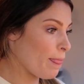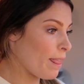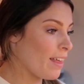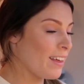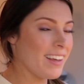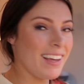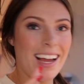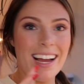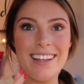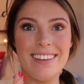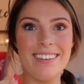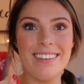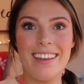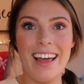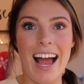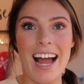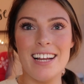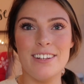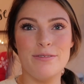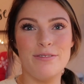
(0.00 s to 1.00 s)
Like,
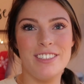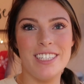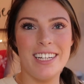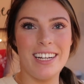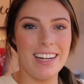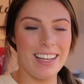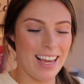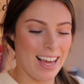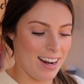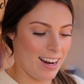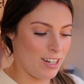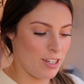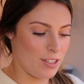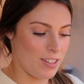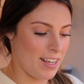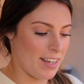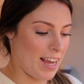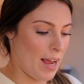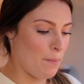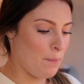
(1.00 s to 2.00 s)
I did it again.
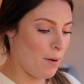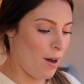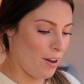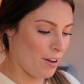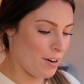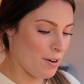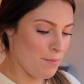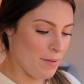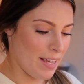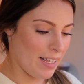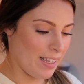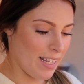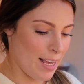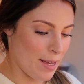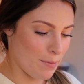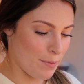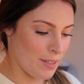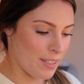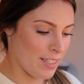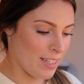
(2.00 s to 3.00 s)
I pucker my
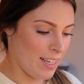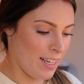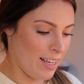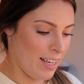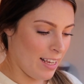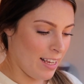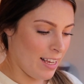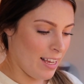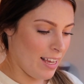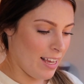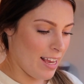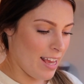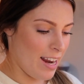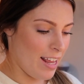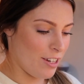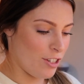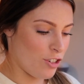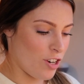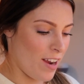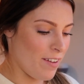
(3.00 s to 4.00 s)
lips, and
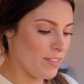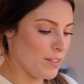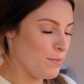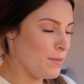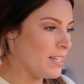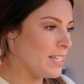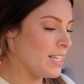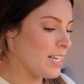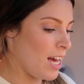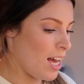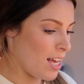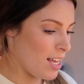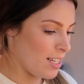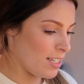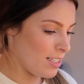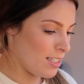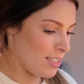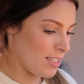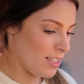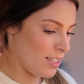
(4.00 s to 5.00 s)
it drives me
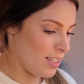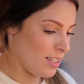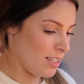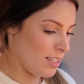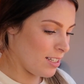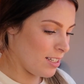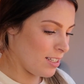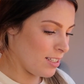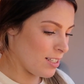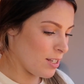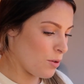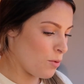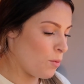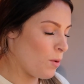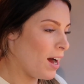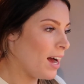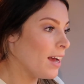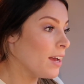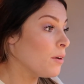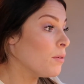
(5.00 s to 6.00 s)
nuts. It's like,
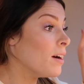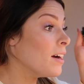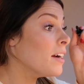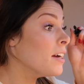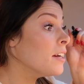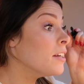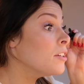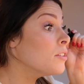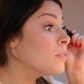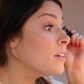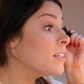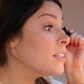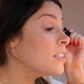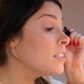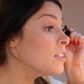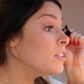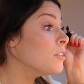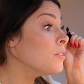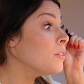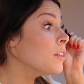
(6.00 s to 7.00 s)
why do I
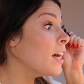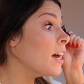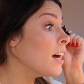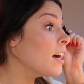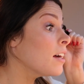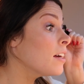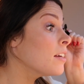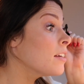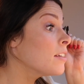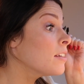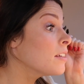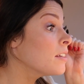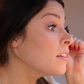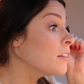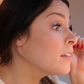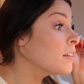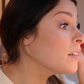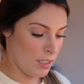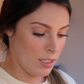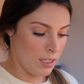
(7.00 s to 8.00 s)
need to do that?
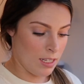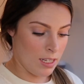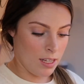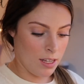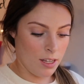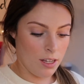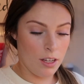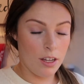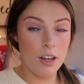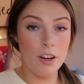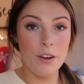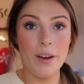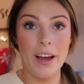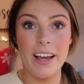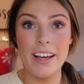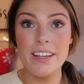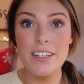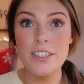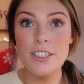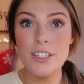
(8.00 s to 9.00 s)

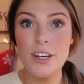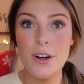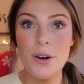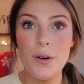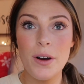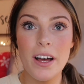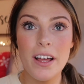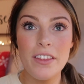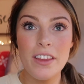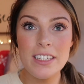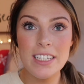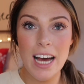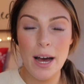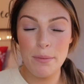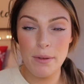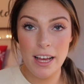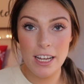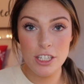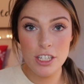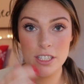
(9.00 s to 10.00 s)
Okay, so the
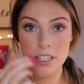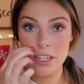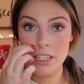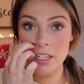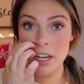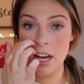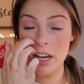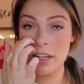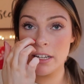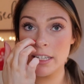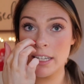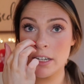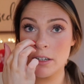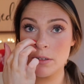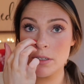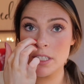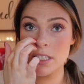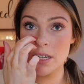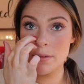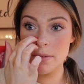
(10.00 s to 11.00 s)
top lashes are done.
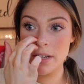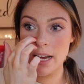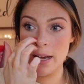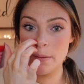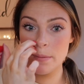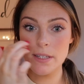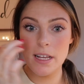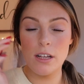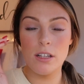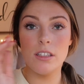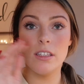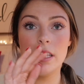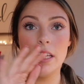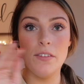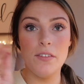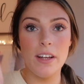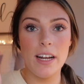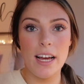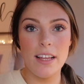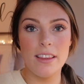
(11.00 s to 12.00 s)
Now, sometimes I'll
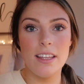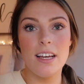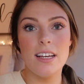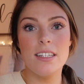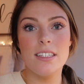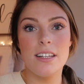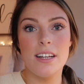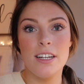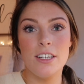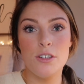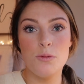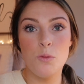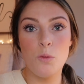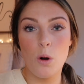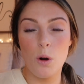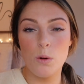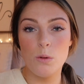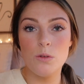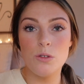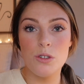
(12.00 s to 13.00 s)
leave it at this and I
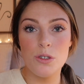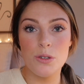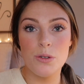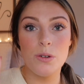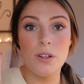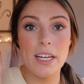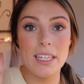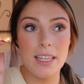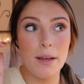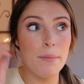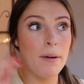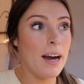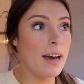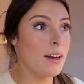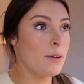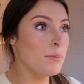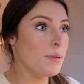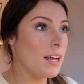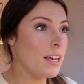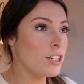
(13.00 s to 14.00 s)
won't do like the
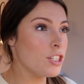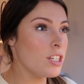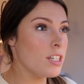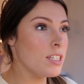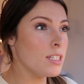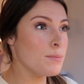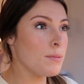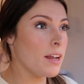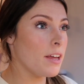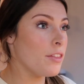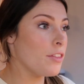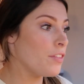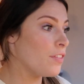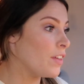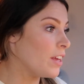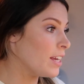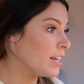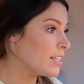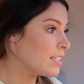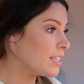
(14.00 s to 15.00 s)
bottom lashes, but I
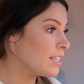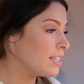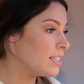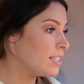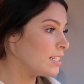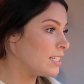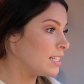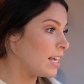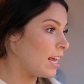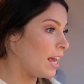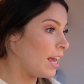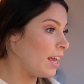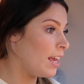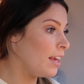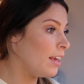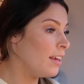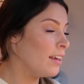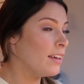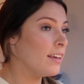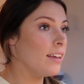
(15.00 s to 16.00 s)
think
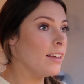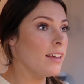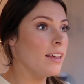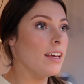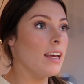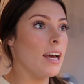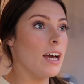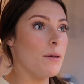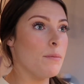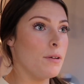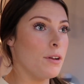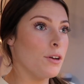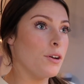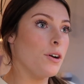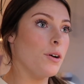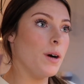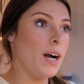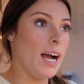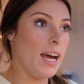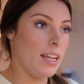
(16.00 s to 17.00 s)
today I'm gonna
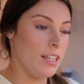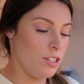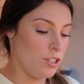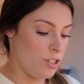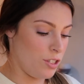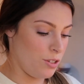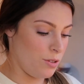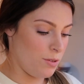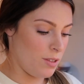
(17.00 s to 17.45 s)
go ahead and do